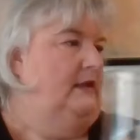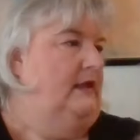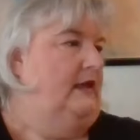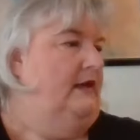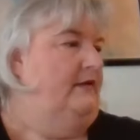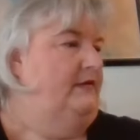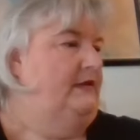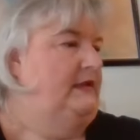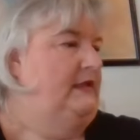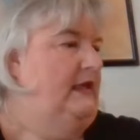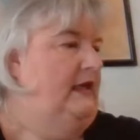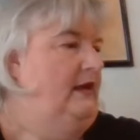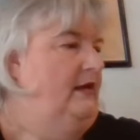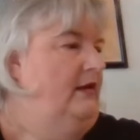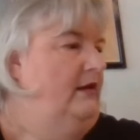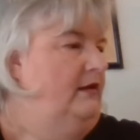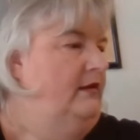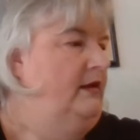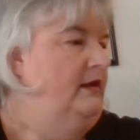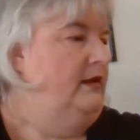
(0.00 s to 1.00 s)
the live
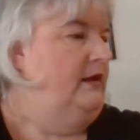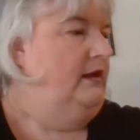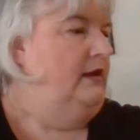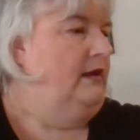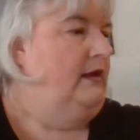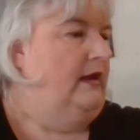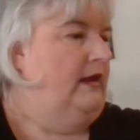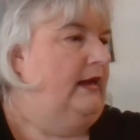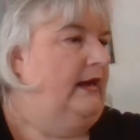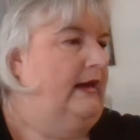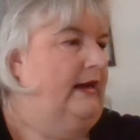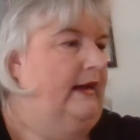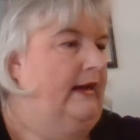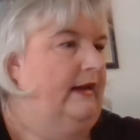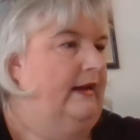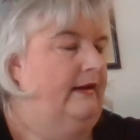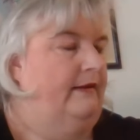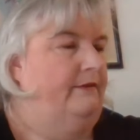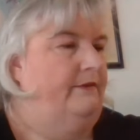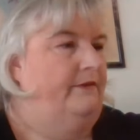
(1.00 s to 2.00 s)
sale.
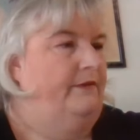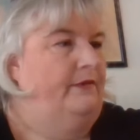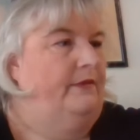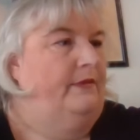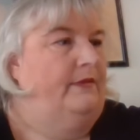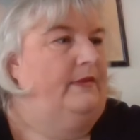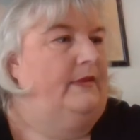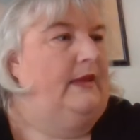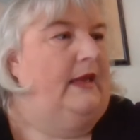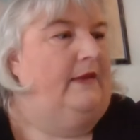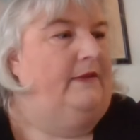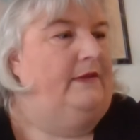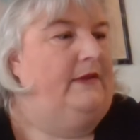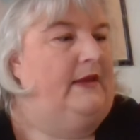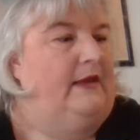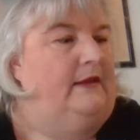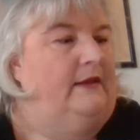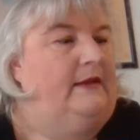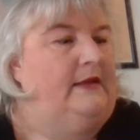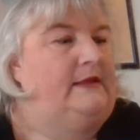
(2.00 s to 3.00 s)
And
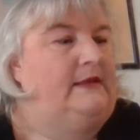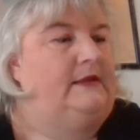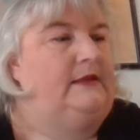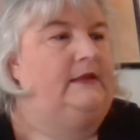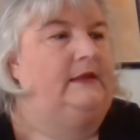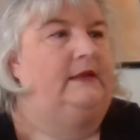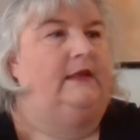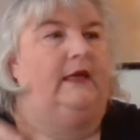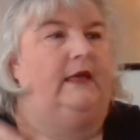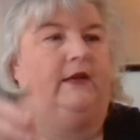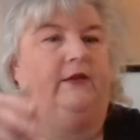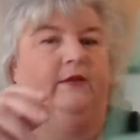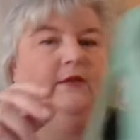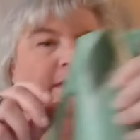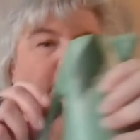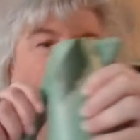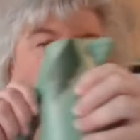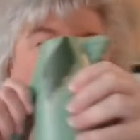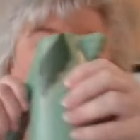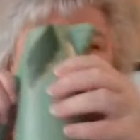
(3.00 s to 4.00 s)
then this is another
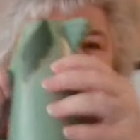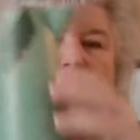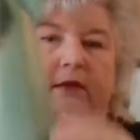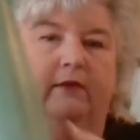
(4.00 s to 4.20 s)
thing,